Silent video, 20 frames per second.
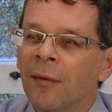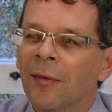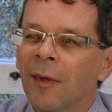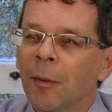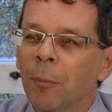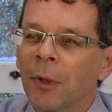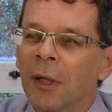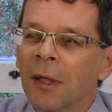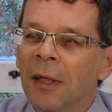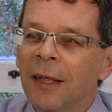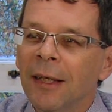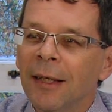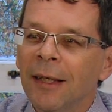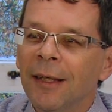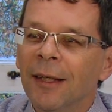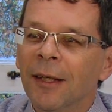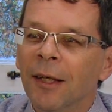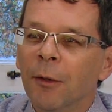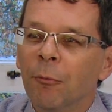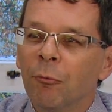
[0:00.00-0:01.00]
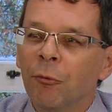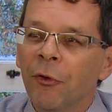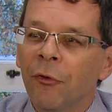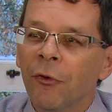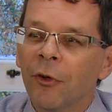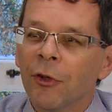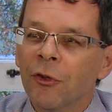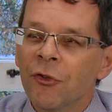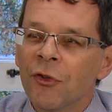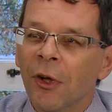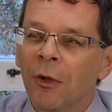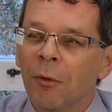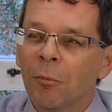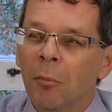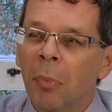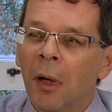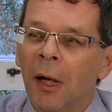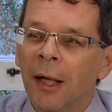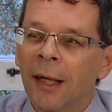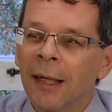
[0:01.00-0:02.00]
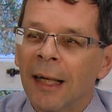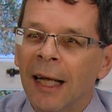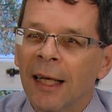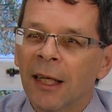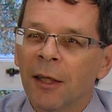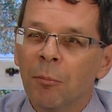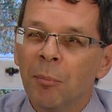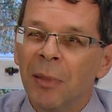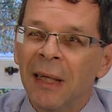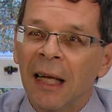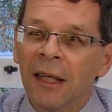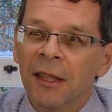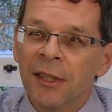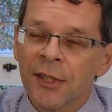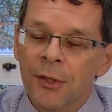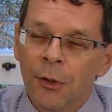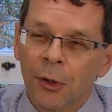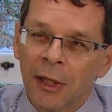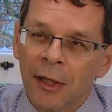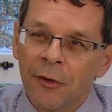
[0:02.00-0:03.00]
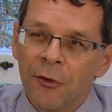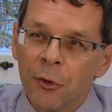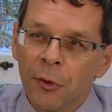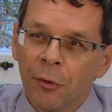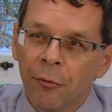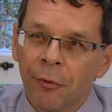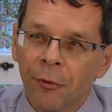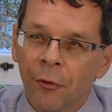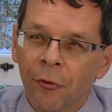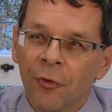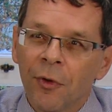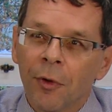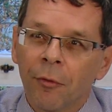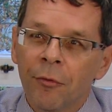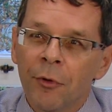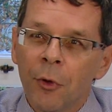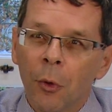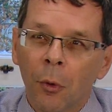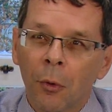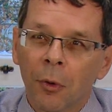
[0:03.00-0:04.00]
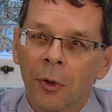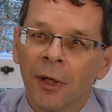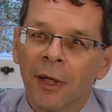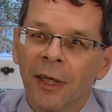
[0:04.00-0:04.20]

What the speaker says: Typically research done by Ellen Bialystok at University of York